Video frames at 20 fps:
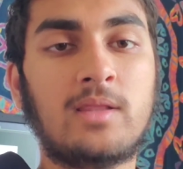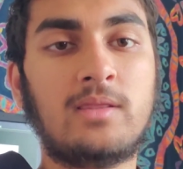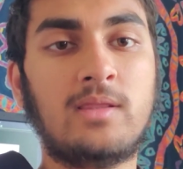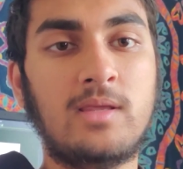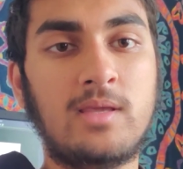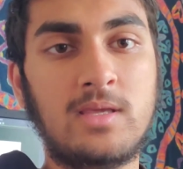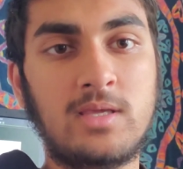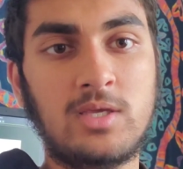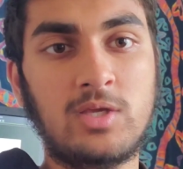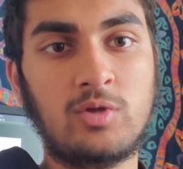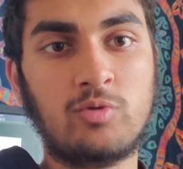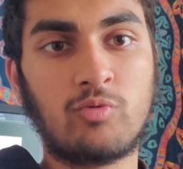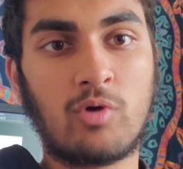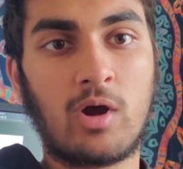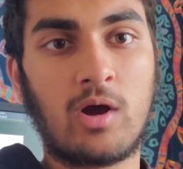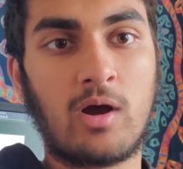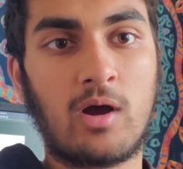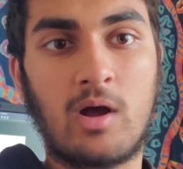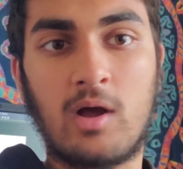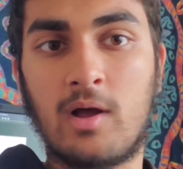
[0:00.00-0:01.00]
the
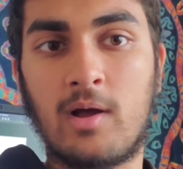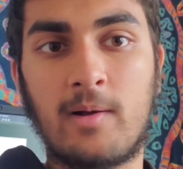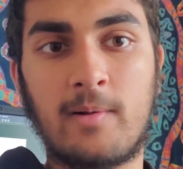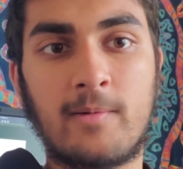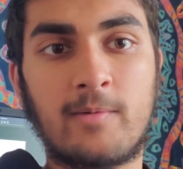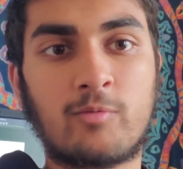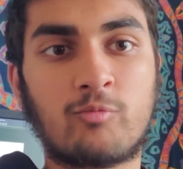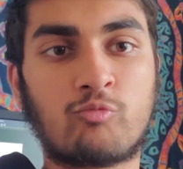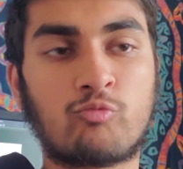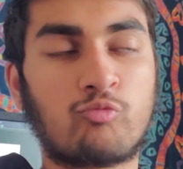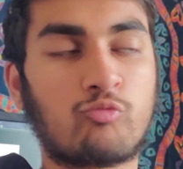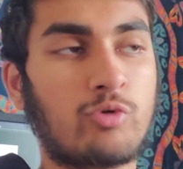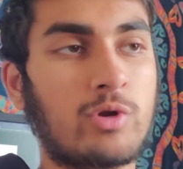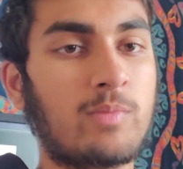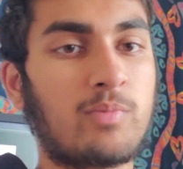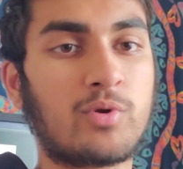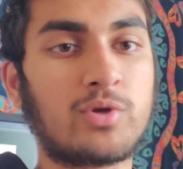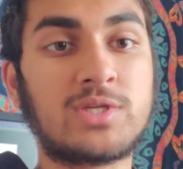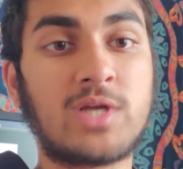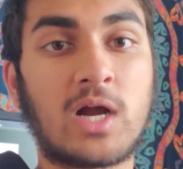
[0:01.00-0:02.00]
uh,
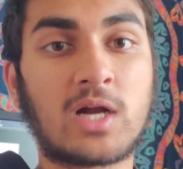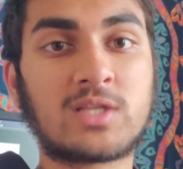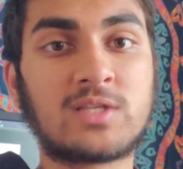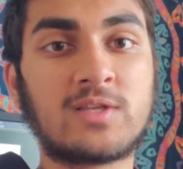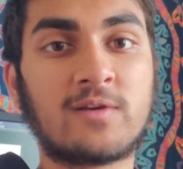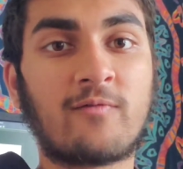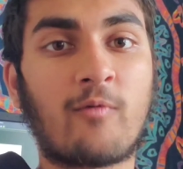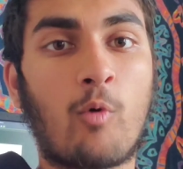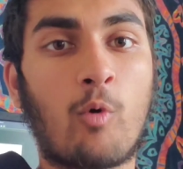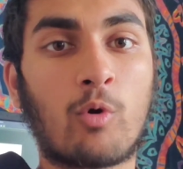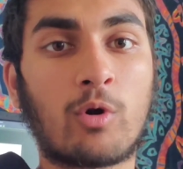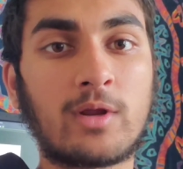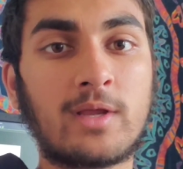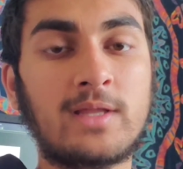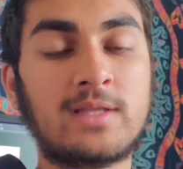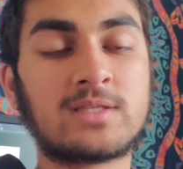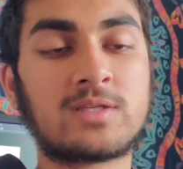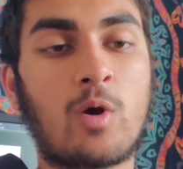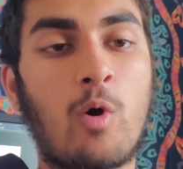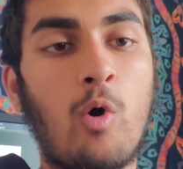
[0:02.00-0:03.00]
reproductive
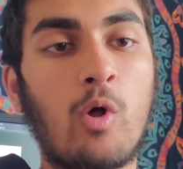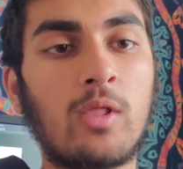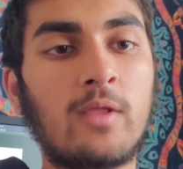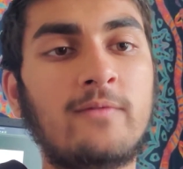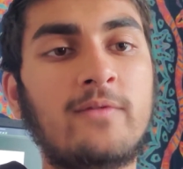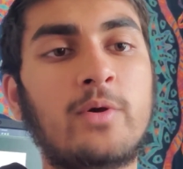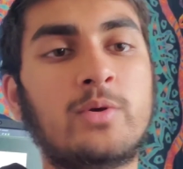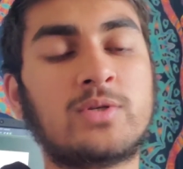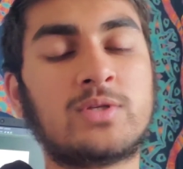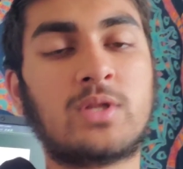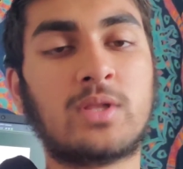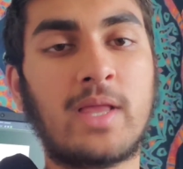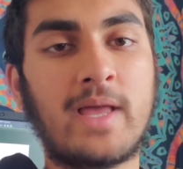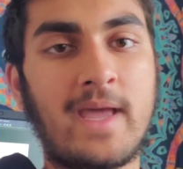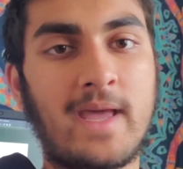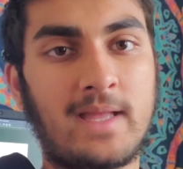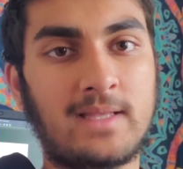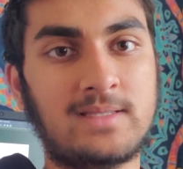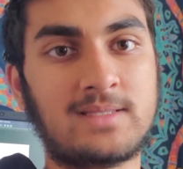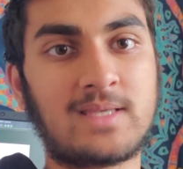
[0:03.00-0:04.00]
organs, all of those
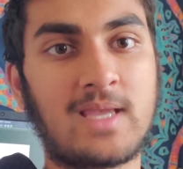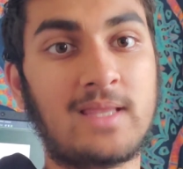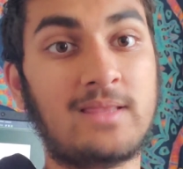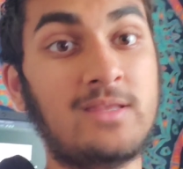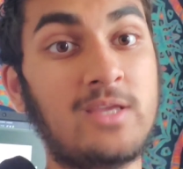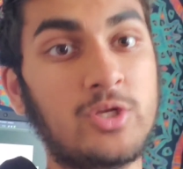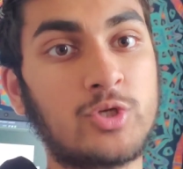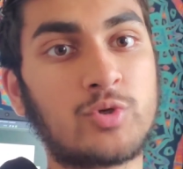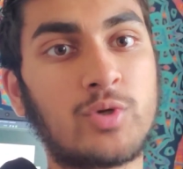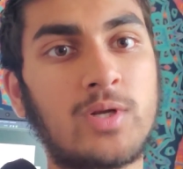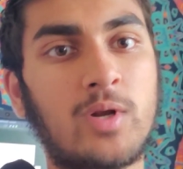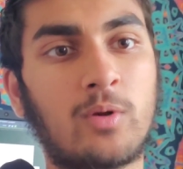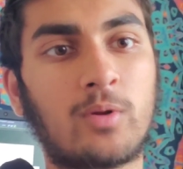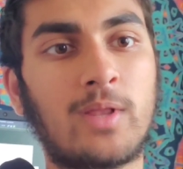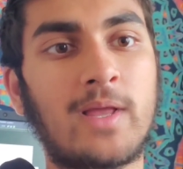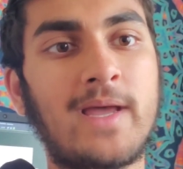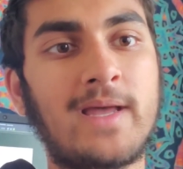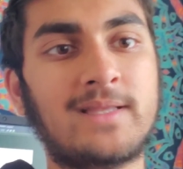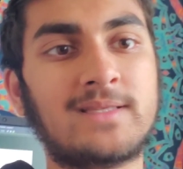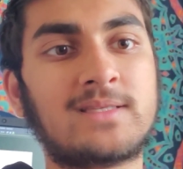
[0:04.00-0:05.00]
glands, and the adrenal
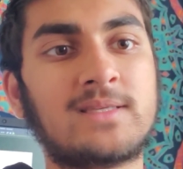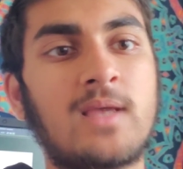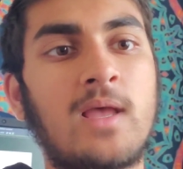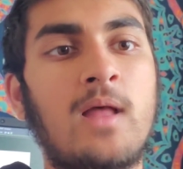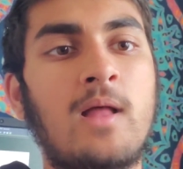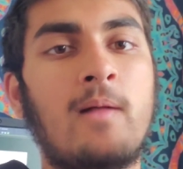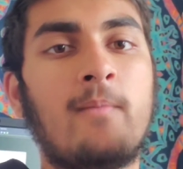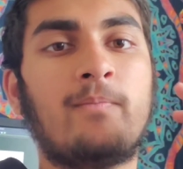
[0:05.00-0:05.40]
glands,